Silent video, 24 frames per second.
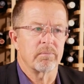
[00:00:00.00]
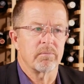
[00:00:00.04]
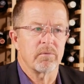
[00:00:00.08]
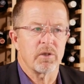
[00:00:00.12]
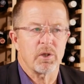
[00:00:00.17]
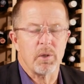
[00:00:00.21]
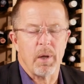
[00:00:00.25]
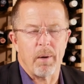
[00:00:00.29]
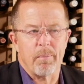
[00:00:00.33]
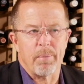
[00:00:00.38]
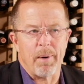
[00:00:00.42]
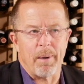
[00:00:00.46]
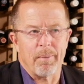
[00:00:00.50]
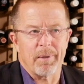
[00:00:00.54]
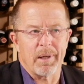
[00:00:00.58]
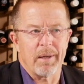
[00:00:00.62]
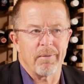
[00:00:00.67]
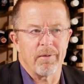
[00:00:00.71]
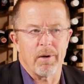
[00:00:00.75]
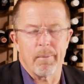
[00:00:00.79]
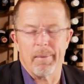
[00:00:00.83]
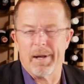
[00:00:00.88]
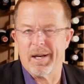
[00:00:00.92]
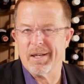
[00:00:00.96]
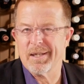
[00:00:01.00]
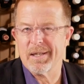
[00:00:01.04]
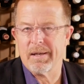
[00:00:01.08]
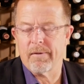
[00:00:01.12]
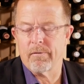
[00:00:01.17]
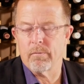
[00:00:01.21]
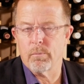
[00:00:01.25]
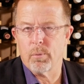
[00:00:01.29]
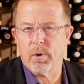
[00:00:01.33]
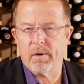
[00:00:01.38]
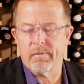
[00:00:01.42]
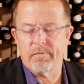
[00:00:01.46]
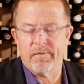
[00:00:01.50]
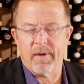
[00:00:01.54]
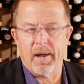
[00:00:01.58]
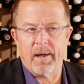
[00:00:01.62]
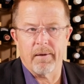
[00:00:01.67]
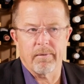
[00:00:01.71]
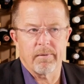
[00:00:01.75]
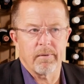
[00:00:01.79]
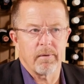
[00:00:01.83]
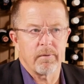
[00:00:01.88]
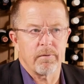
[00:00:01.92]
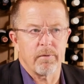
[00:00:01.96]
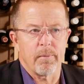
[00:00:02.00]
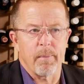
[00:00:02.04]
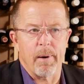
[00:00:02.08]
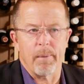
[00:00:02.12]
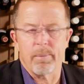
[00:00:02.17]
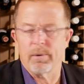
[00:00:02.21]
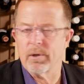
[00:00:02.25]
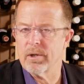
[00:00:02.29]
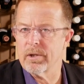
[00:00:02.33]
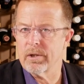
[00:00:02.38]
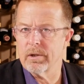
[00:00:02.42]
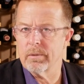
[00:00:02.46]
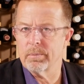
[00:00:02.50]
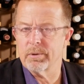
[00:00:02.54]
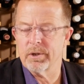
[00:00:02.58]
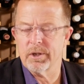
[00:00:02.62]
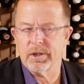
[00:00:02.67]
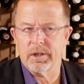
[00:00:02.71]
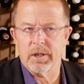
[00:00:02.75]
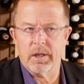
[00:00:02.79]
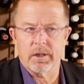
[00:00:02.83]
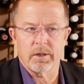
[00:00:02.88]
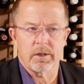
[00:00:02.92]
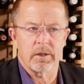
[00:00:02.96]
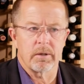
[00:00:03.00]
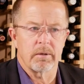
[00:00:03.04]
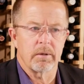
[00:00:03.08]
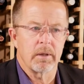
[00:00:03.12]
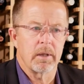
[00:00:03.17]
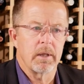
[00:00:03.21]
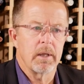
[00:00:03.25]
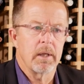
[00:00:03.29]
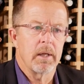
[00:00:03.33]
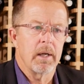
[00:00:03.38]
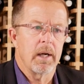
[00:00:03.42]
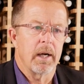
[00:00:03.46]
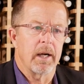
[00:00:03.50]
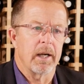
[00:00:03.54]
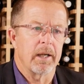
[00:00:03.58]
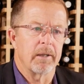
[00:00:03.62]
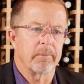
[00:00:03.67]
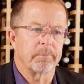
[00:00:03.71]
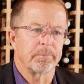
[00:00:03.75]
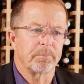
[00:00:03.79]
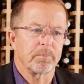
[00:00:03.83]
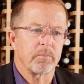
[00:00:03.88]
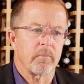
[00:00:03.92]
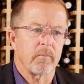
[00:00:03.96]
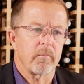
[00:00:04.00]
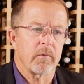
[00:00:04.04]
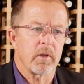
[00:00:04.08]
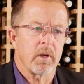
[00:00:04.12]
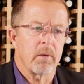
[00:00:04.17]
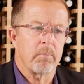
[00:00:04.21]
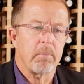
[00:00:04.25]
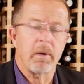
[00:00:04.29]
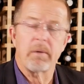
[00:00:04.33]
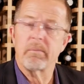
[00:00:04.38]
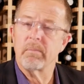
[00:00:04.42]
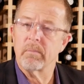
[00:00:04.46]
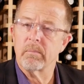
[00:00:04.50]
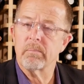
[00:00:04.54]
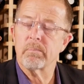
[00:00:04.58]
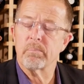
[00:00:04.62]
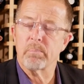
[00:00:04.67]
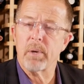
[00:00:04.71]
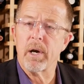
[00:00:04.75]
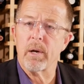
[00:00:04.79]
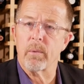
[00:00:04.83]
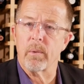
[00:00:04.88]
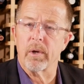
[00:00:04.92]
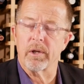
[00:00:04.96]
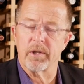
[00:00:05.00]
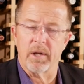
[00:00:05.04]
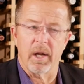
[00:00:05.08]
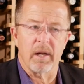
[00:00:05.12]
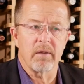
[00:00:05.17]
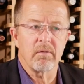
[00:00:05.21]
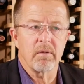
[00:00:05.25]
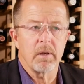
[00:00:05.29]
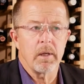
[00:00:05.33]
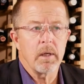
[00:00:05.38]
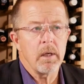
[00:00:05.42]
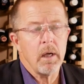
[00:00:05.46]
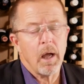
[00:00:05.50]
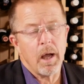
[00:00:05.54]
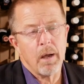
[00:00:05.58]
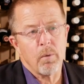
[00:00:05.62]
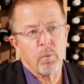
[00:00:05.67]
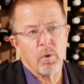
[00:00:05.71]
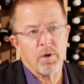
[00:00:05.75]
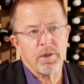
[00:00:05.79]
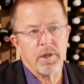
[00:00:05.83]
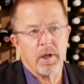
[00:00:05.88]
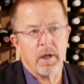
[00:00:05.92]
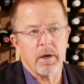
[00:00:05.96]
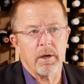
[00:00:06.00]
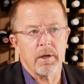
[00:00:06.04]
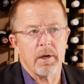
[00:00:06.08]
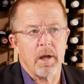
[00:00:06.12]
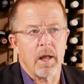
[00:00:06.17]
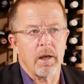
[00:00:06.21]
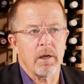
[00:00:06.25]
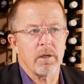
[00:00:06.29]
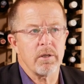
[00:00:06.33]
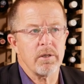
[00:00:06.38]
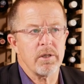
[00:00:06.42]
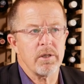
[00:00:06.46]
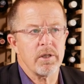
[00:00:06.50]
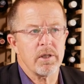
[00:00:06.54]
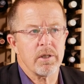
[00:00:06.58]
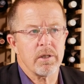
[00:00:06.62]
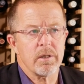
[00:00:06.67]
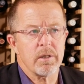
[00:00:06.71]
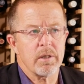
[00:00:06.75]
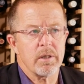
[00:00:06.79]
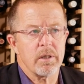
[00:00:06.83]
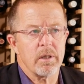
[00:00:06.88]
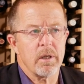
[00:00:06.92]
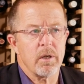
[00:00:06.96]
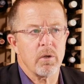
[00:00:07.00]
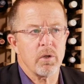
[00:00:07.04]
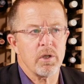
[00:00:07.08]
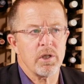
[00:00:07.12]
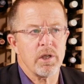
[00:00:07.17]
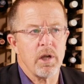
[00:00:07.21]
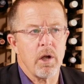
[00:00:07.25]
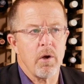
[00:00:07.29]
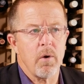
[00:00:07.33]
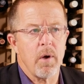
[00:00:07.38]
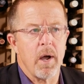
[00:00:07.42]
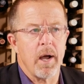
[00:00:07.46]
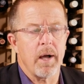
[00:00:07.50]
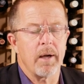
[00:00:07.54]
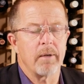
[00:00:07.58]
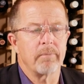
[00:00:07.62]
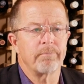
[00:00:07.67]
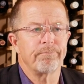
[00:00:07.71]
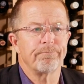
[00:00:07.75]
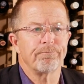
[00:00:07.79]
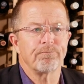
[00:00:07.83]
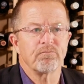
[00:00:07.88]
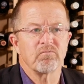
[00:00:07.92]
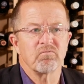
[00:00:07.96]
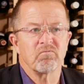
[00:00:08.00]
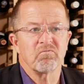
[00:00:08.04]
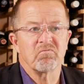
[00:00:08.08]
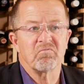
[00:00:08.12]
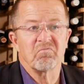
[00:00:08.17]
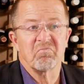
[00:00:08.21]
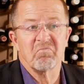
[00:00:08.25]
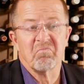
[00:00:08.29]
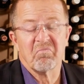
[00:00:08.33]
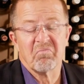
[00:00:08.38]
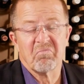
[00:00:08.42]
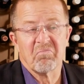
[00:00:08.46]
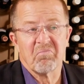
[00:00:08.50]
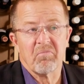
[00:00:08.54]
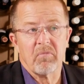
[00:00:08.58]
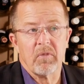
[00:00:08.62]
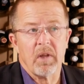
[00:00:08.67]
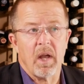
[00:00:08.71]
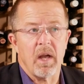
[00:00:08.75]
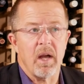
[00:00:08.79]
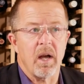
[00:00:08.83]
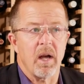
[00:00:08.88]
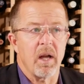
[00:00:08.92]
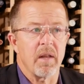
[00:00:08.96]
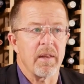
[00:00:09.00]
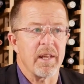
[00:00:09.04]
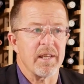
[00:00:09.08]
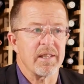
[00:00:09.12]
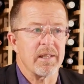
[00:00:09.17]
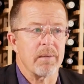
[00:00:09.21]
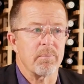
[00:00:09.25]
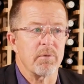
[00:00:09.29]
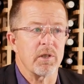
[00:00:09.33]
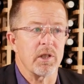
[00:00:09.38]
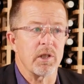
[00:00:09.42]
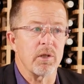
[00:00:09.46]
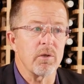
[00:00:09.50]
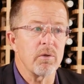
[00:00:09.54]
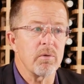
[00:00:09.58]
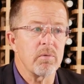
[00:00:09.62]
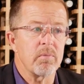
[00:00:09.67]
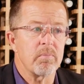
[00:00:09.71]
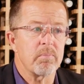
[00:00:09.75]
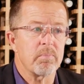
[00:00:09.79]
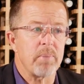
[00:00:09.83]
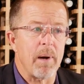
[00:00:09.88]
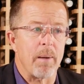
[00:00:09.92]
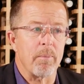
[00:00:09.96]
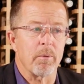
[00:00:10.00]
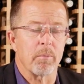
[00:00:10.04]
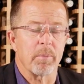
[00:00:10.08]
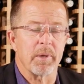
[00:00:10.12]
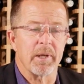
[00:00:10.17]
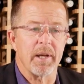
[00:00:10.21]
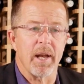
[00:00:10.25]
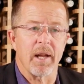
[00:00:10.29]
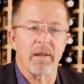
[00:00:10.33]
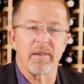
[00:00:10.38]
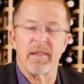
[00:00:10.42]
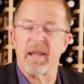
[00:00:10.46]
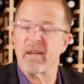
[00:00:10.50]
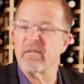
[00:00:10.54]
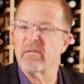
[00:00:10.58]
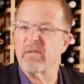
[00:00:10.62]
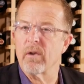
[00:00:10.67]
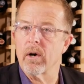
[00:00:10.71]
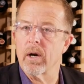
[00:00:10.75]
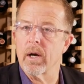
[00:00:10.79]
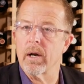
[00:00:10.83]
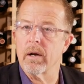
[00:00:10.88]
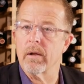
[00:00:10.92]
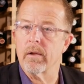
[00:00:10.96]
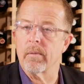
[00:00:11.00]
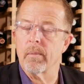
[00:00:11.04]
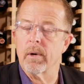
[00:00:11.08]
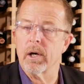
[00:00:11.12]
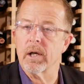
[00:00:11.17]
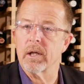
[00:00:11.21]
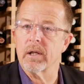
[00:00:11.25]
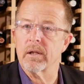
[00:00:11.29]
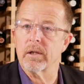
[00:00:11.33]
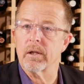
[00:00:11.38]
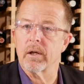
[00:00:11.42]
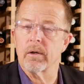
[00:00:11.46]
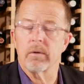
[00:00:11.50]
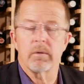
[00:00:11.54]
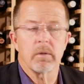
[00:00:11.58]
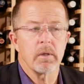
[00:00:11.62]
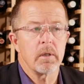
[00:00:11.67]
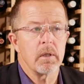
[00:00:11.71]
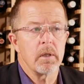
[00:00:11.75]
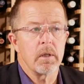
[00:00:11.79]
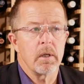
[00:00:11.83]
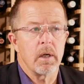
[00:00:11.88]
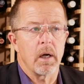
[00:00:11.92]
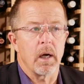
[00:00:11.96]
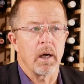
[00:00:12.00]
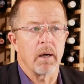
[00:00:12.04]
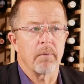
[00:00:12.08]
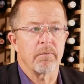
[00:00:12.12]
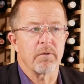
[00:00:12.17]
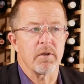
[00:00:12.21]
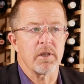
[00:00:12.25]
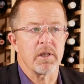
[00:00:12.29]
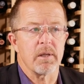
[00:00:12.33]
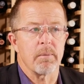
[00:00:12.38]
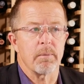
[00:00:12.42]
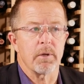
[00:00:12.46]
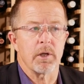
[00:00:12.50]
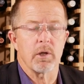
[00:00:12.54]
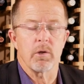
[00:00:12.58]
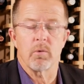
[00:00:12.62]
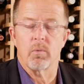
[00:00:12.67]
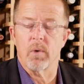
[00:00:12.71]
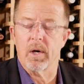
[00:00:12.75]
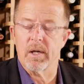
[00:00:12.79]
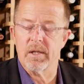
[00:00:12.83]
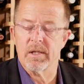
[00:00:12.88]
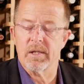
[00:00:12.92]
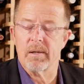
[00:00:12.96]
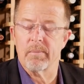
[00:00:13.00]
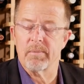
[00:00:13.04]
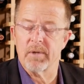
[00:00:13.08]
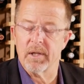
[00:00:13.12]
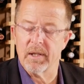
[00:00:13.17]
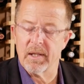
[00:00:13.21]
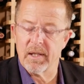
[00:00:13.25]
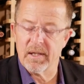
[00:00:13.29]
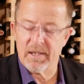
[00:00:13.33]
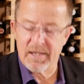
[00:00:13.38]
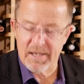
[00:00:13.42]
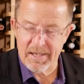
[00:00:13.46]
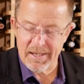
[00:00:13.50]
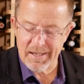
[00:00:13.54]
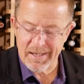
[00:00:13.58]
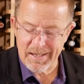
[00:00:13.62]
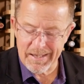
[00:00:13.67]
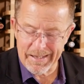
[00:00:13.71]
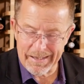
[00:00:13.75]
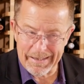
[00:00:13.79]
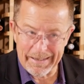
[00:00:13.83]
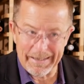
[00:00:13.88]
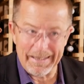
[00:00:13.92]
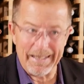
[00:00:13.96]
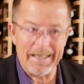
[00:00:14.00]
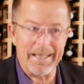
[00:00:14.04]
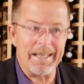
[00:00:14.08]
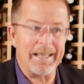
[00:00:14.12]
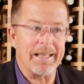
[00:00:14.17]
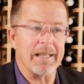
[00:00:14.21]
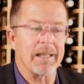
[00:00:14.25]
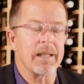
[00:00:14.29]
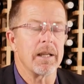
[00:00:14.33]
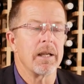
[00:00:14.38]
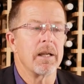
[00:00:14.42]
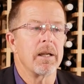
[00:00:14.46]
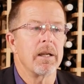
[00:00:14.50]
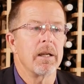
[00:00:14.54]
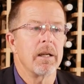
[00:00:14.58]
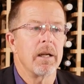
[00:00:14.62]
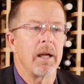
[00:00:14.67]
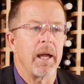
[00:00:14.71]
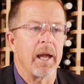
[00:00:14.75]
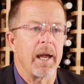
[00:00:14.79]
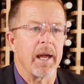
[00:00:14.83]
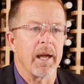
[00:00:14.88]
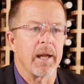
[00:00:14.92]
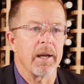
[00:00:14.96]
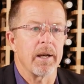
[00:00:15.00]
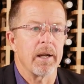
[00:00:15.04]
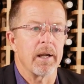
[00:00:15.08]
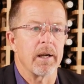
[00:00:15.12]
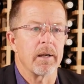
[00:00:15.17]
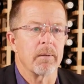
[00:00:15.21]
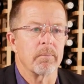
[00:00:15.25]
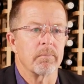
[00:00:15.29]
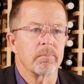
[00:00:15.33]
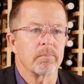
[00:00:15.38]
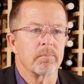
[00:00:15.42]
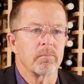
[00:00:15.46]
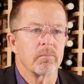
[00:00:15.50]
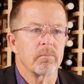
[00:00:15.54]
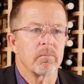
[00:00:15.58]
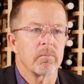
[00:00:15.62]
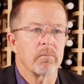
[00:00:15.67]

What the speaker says: So I'd probably give it about a 7.5 for my personal appreciation. But pretty well done. Worth $100 or so. That's up to you. Probably not that far out of the market, though, for somebody who wants something that's just clean and